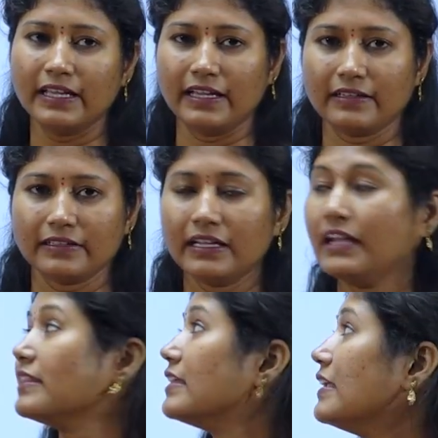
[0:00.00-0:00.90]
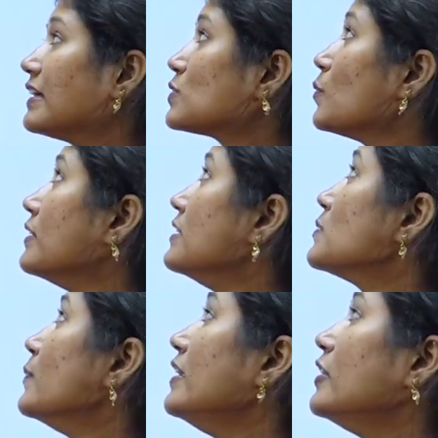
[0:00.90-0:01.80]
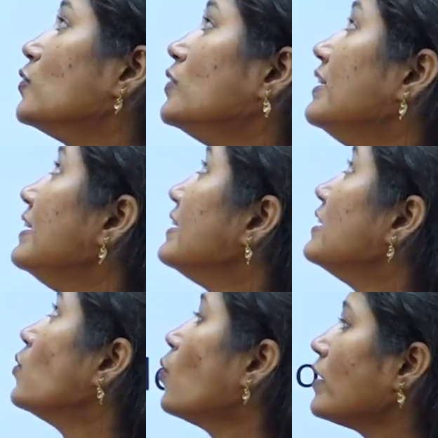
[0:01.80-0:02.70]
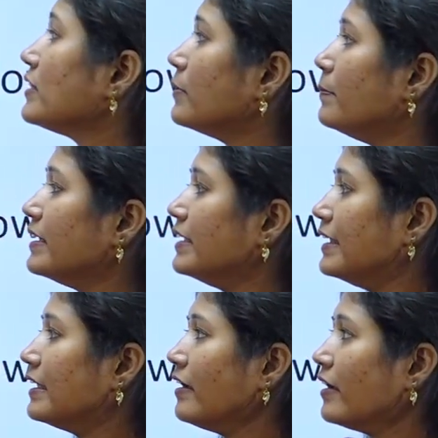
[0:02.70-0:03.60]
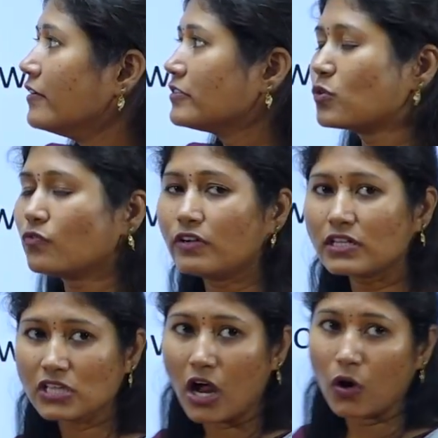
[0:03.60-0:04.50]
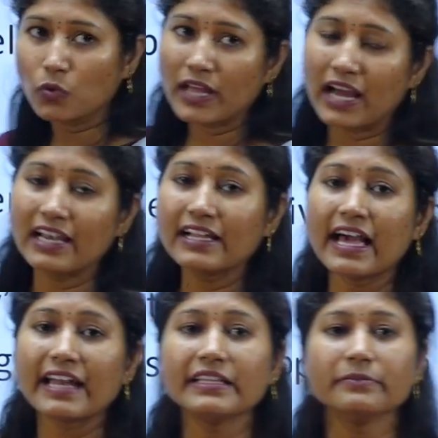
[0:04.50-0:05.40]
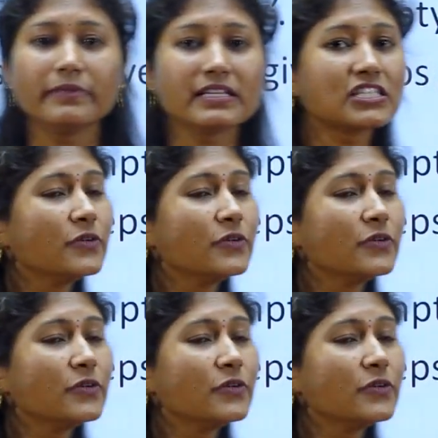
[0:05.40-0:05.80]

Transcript: thing. The next one is we need to delete a node at the beginning. So first, how the algorithm must